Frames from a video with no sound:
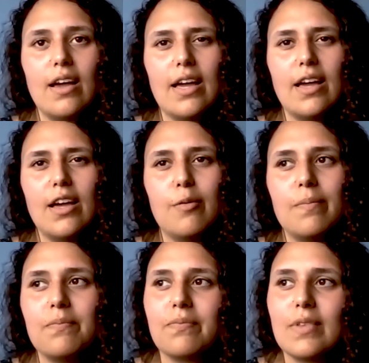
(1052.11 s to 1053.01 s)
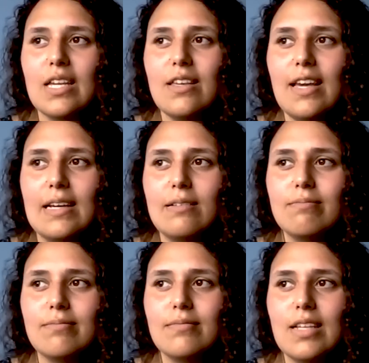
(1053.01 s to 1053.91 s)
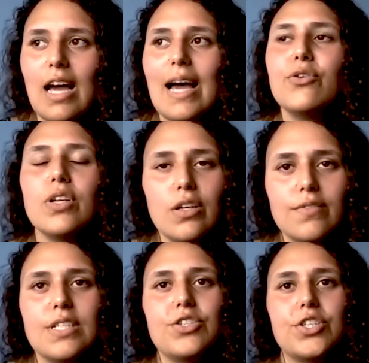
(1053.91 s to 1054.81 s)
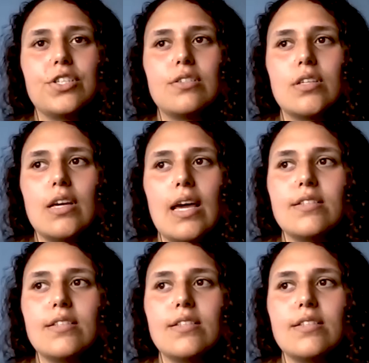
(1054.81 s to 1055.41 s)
Yeah. I know a lot of teachers,